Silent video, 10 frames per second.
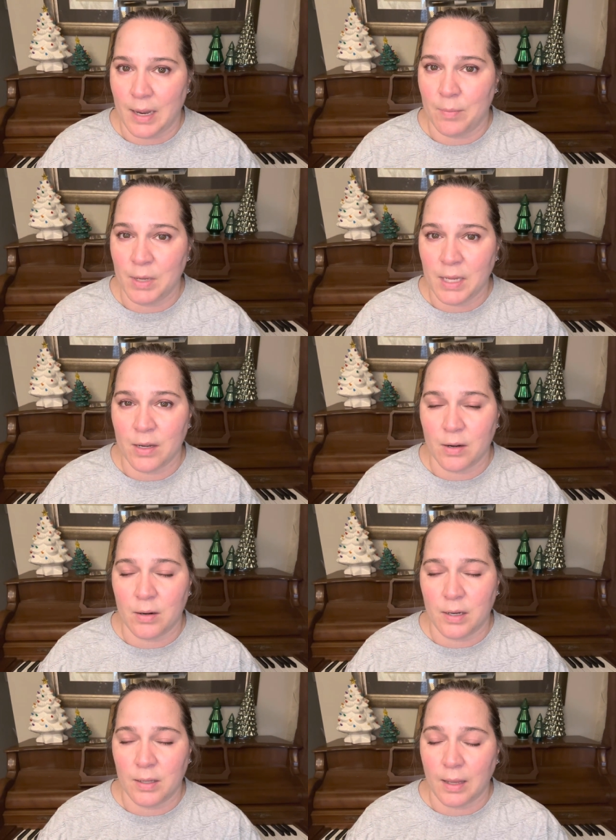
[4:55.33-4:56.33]
am here
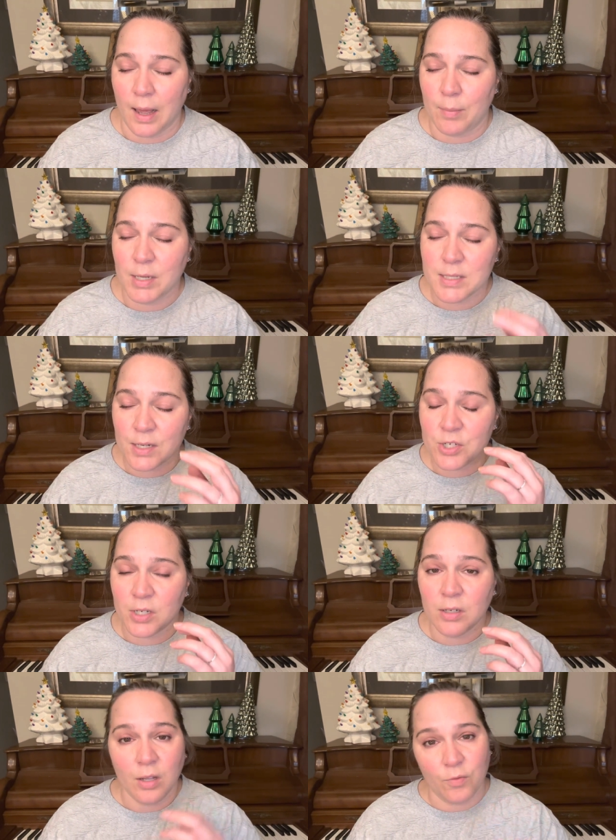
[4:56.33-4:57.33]
in the comment
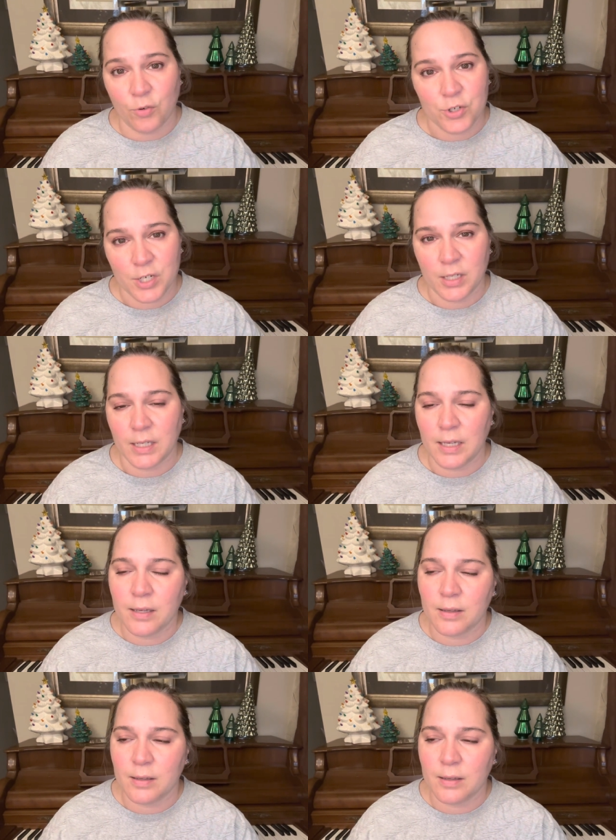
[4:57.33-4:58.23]
section, unfortunately.